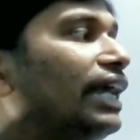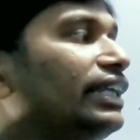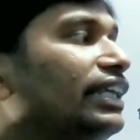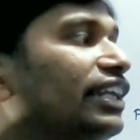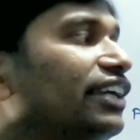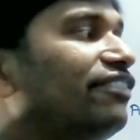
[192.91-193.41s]

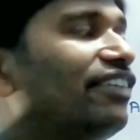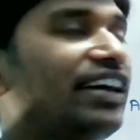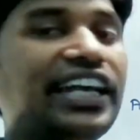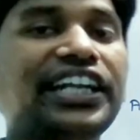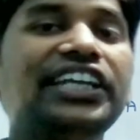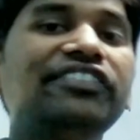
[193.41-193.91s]
and the
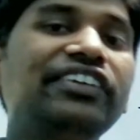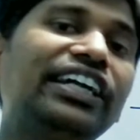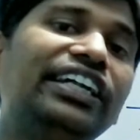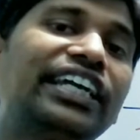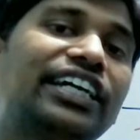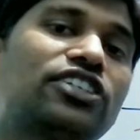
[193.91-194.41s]
refractive
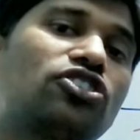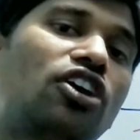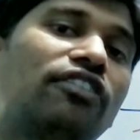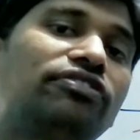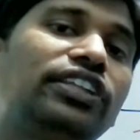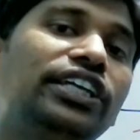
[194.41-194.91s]
index
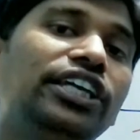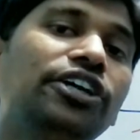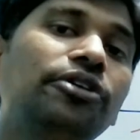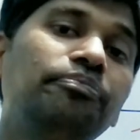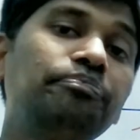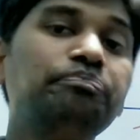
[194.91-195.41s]
of
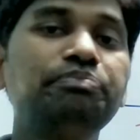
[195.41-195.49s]
the